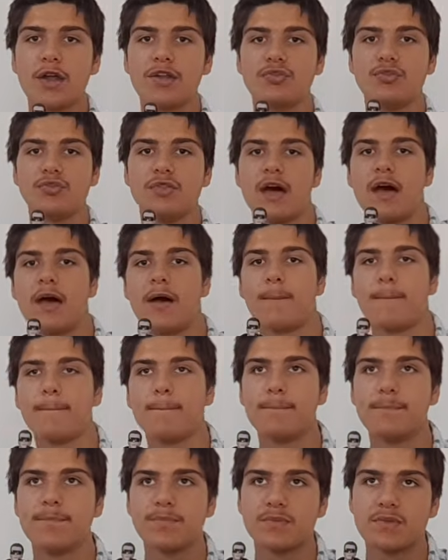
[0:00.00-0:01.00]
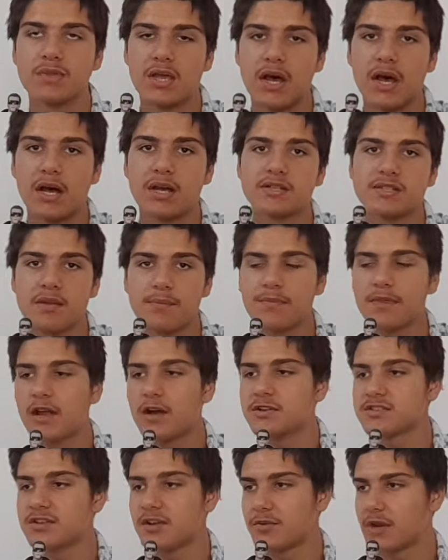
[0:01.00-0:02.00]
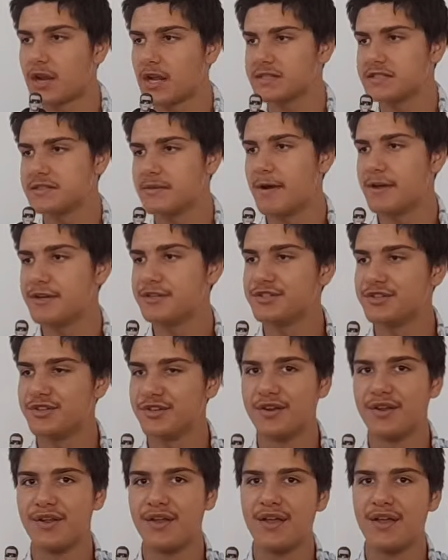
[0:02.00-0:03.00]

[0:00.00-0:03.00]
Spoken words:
I do that, something else I would like to mention.